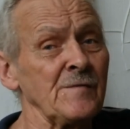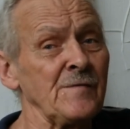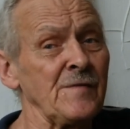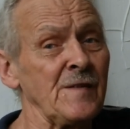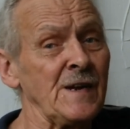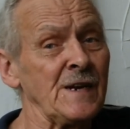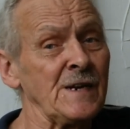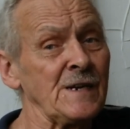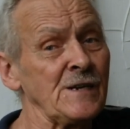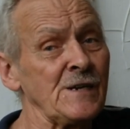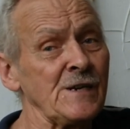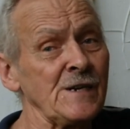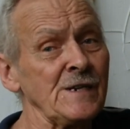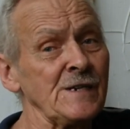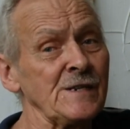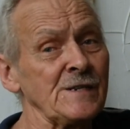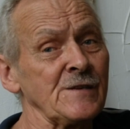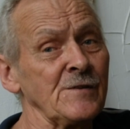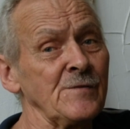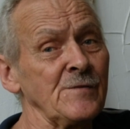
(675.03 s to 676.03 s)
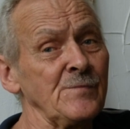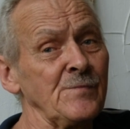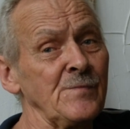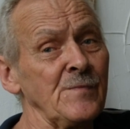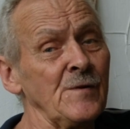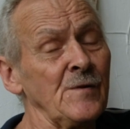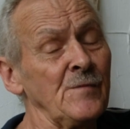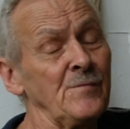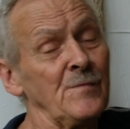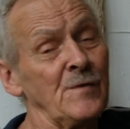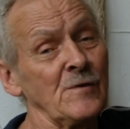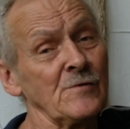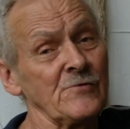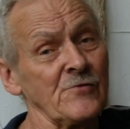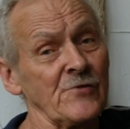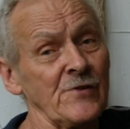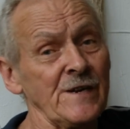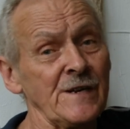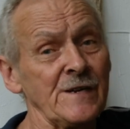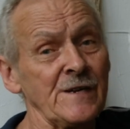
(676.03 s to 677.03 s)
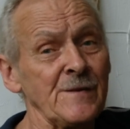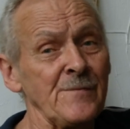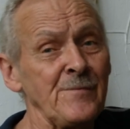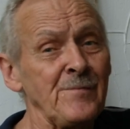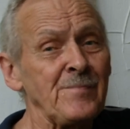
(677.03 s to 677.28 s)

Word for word: flanges are moderate.